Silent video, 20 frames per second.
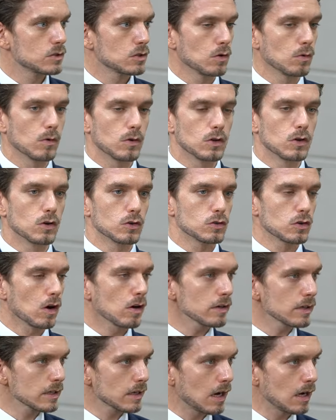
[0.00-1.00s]
So your
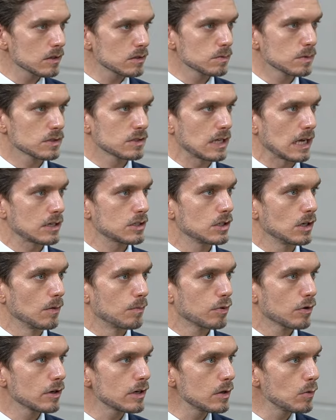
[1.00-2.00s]
target customers is actually a
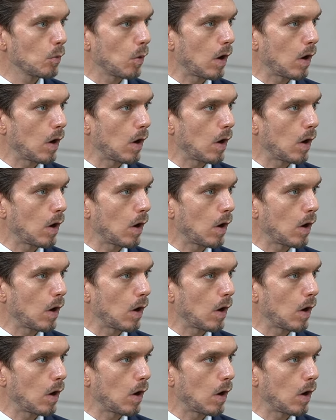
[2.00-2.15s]
pretty